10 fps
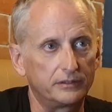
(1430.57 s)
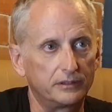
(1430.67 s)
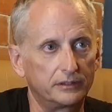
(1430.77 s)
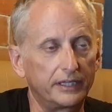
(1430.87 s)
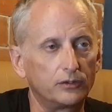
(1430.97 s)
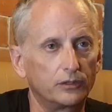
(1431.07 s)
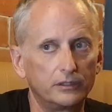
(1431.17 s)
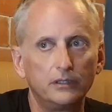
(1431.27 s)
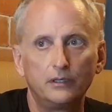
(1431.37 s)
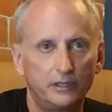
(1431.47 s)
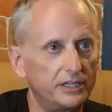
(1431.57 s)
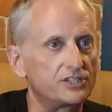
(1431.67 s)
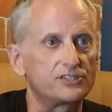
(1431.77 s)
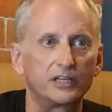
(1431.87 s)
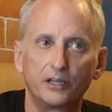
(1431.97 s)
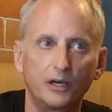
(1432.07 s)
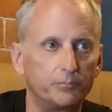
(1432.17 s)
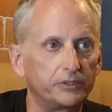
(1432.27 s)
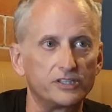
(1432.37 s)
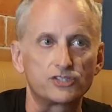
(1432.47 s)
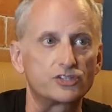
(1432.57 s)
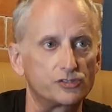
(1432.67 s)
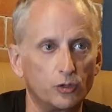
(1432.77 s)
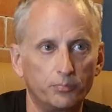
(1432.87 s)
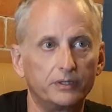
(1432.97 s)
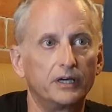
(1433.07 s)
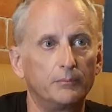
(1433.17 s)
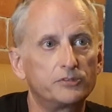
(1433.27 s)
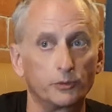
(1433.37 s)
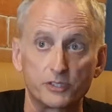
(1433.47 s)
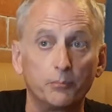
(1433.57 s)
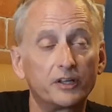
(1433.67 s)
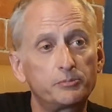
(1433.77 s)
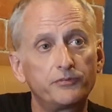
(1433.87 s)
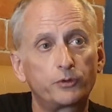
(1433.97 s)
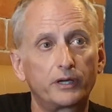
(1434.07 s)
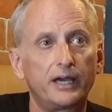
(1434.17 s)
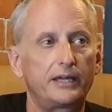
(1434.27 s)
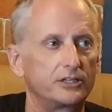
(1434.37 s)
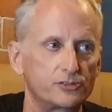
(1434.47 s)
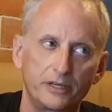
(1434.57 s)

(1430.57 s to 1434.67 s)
the landlord, and she said a, a, place just opened up. So it was a month before I got here.